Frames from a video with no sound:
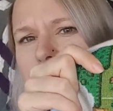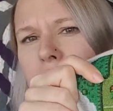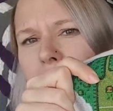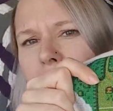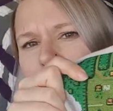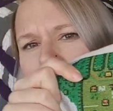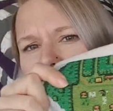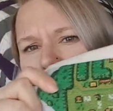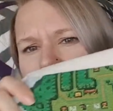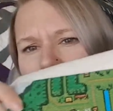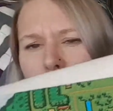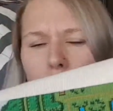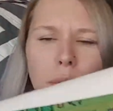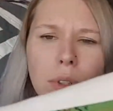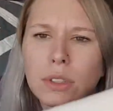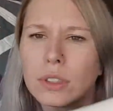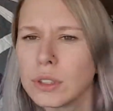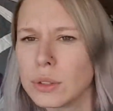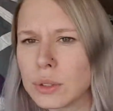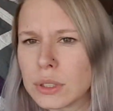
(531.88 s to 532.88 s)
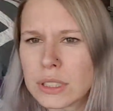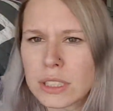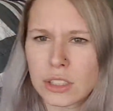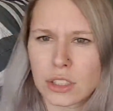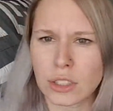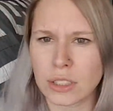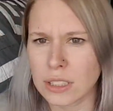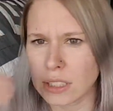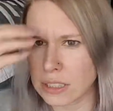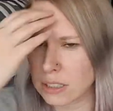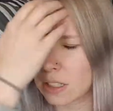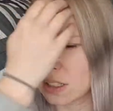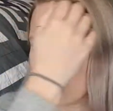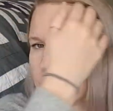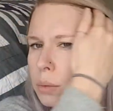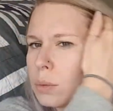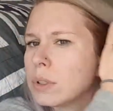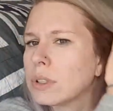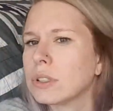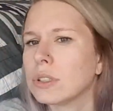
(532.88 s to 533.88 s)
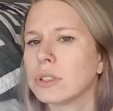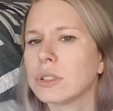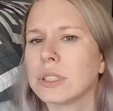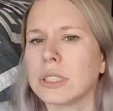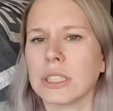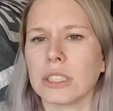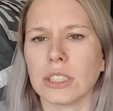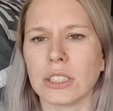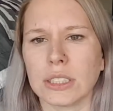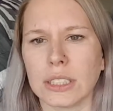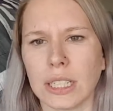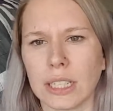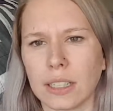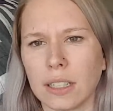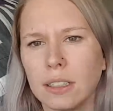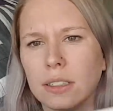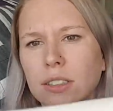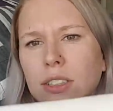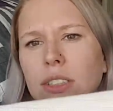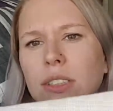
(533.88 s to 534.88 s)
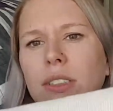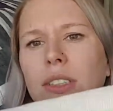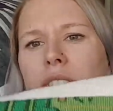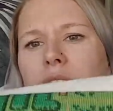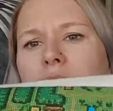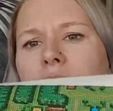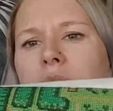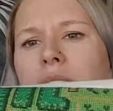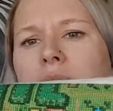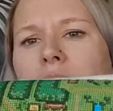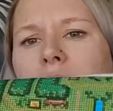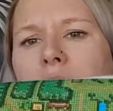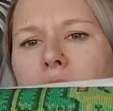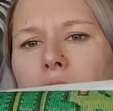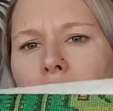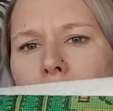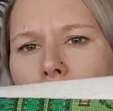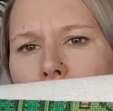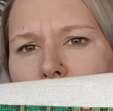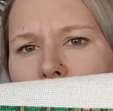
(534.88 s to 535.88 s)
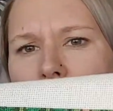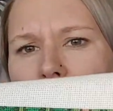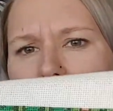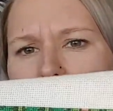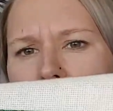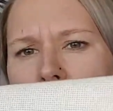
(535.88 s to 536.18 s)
you know, there's like 1, 2 stitches this color, 1, 2 stitches that color. So it's just easier to do it that